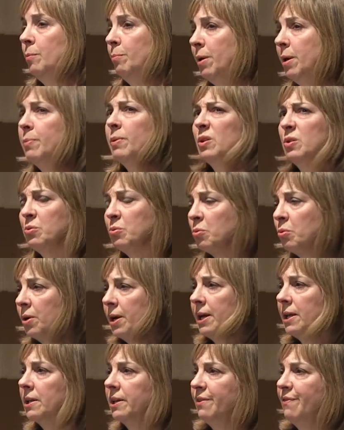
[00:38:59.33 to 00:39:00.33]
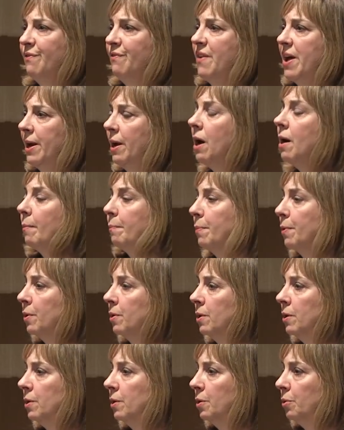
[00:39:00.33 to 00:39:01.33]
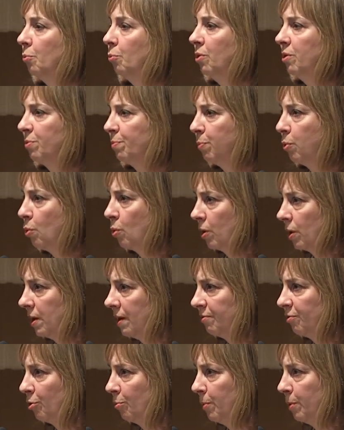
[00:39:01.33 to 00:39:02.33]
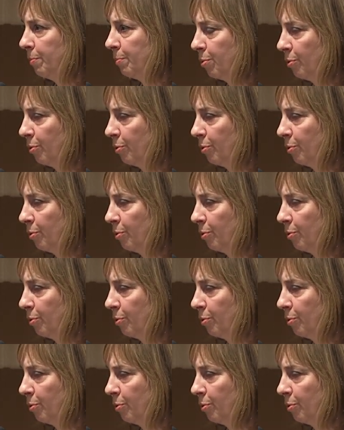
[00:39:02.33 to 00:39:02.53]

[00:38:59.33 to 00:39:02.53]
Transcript: people are really fed up with poor government